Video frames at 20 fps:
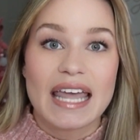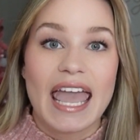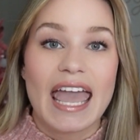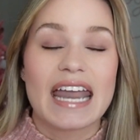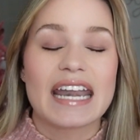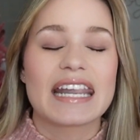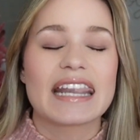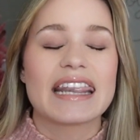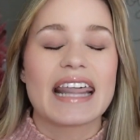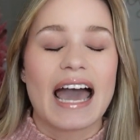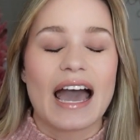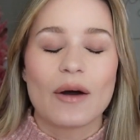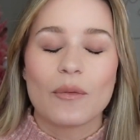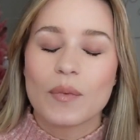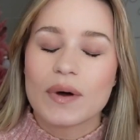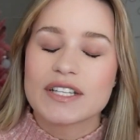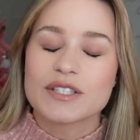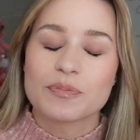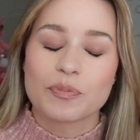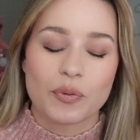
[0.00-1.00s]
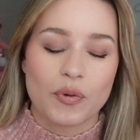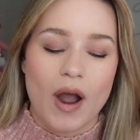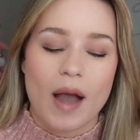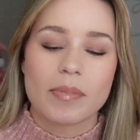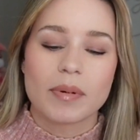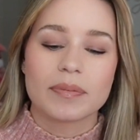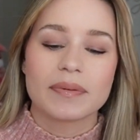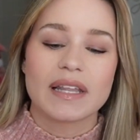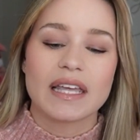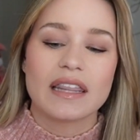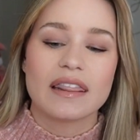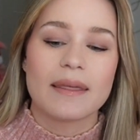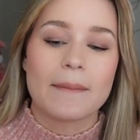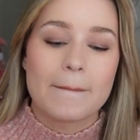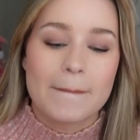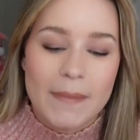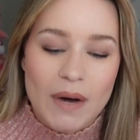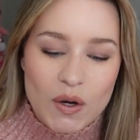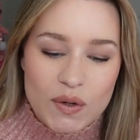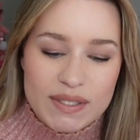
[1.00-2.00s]
and that was probably the
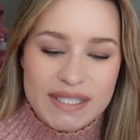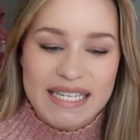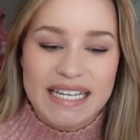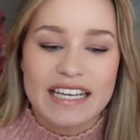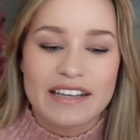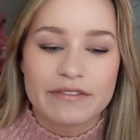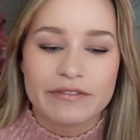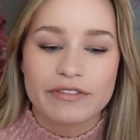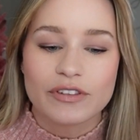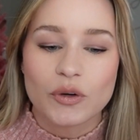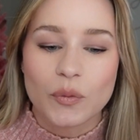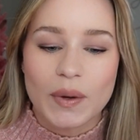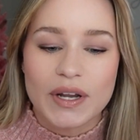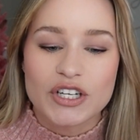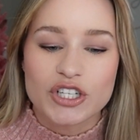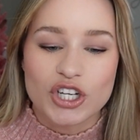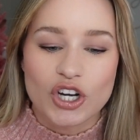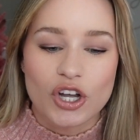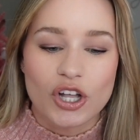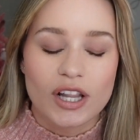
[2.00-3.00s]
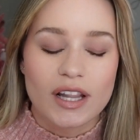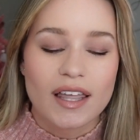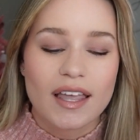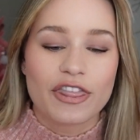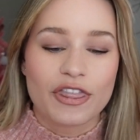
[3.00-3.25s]
most influential